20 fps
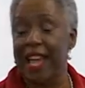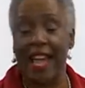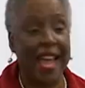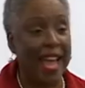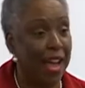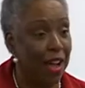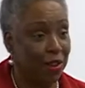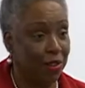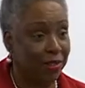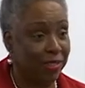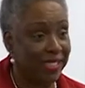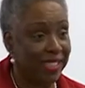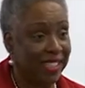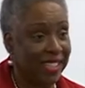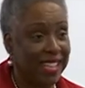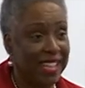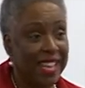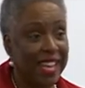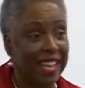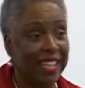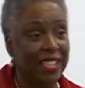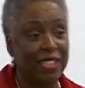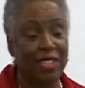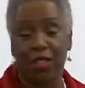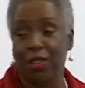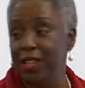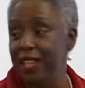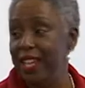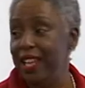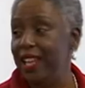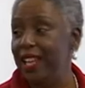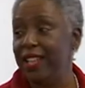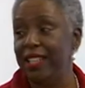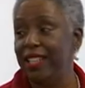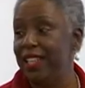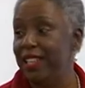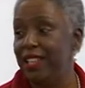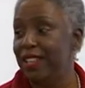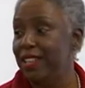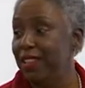out. He had to go. He had,
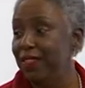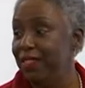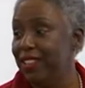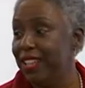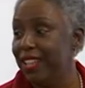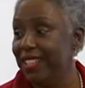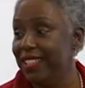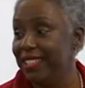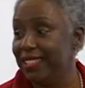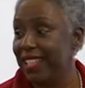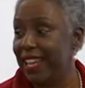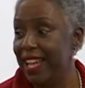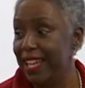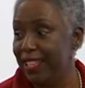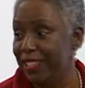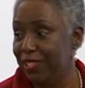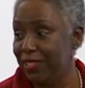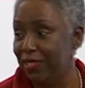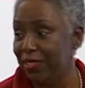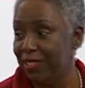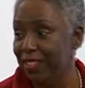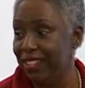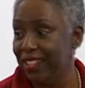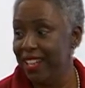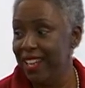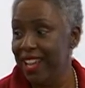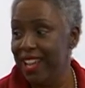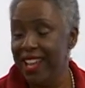he couldn't even cut his lights on.